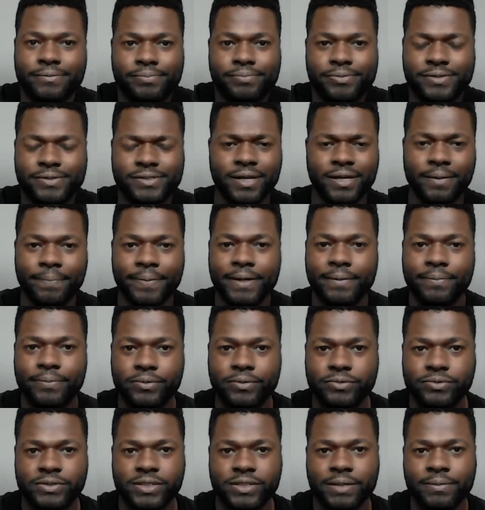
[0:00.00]
Some
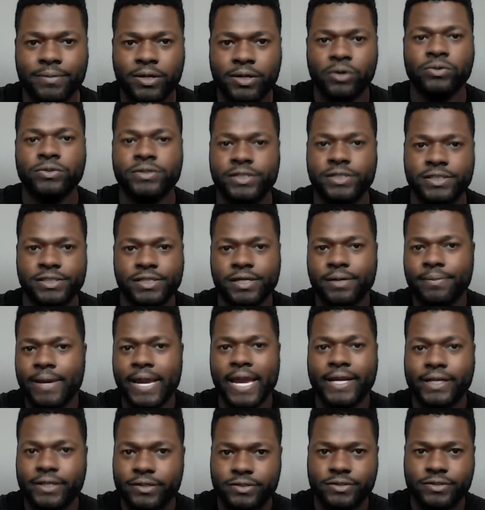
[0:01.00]
people, some coaches, some
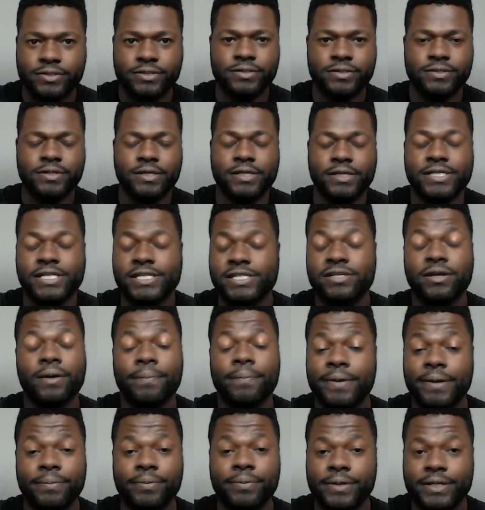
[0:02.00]
actors, just some
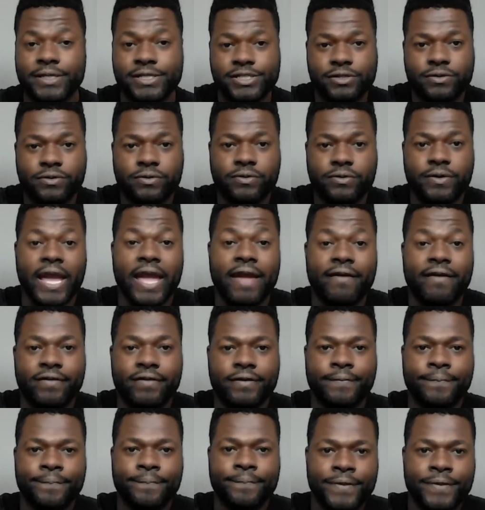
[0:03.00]
people in general have it,